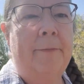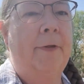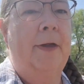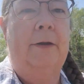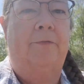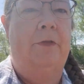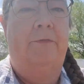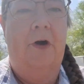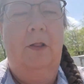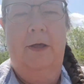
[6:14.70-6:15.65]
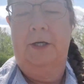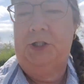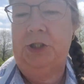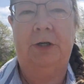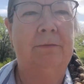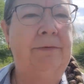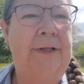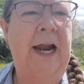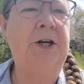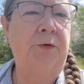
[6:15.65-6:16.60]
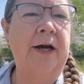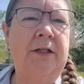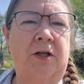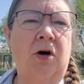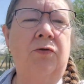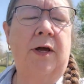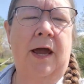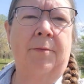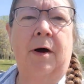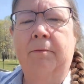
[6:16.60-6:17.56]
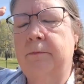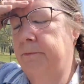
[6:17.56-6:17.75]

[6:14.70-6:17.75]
I planted for the fall last year that I direct sowed came up.